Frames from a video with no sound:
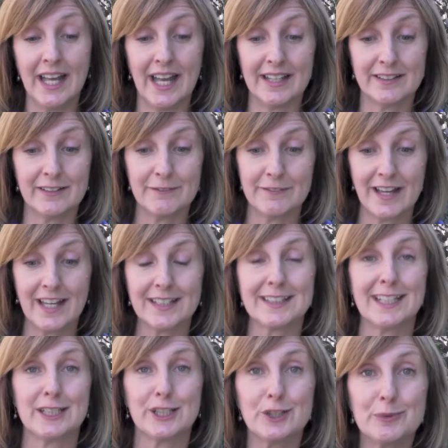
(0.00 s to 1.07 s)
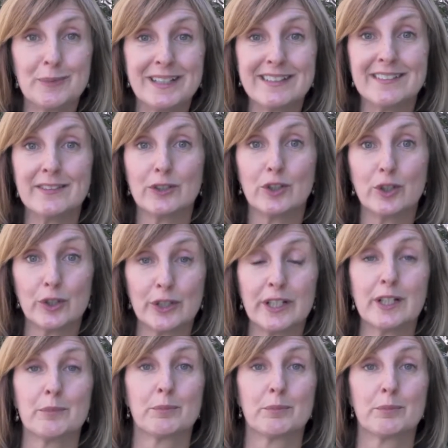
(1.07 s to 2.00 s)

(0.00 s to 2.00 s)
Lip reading: and the fact that humans cook,